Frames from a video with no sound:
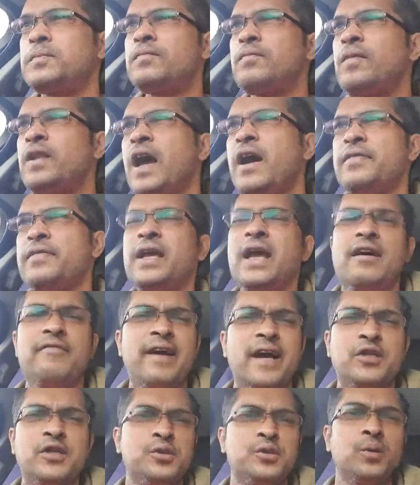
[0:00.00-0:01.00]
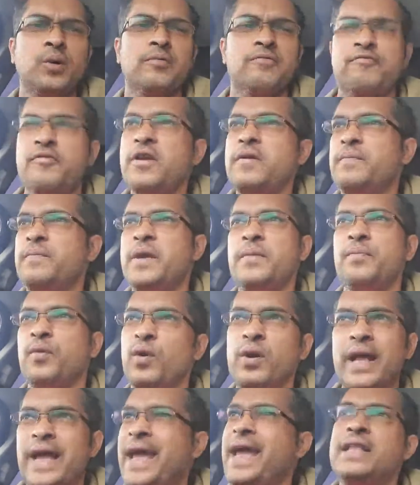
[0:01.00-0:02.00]
I think I've had 2 or 3
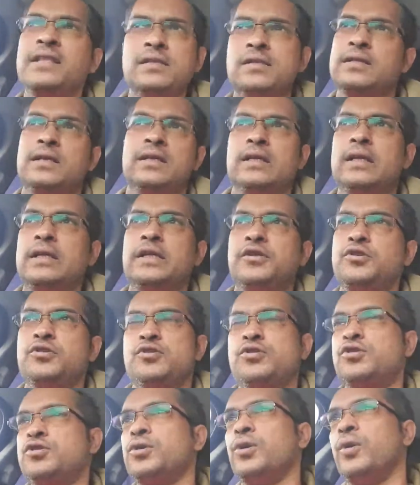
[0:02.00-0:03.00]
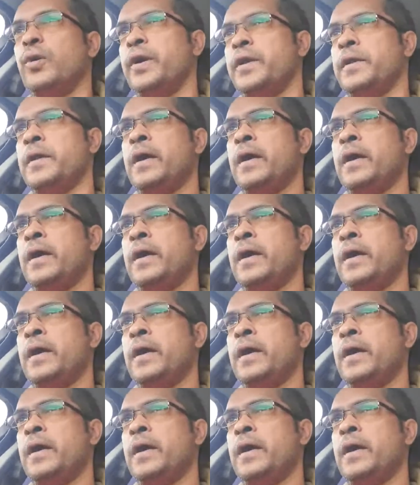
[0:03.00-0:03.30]
people instantly just join.